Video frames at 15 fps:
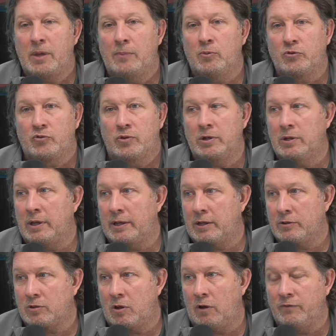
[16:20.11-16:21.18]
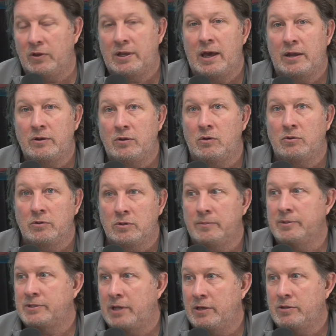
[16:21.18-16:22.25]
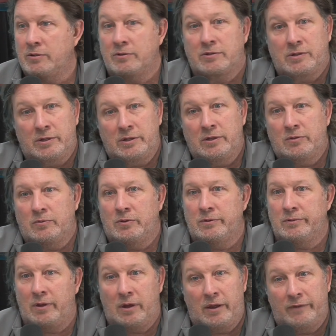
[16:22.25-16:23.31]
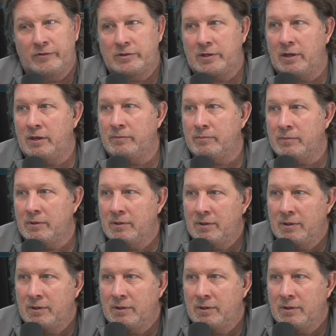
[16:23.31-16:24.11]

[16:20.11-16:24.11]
But people treat it like a solve. You got to know your limitations. Clint Eastwood every time.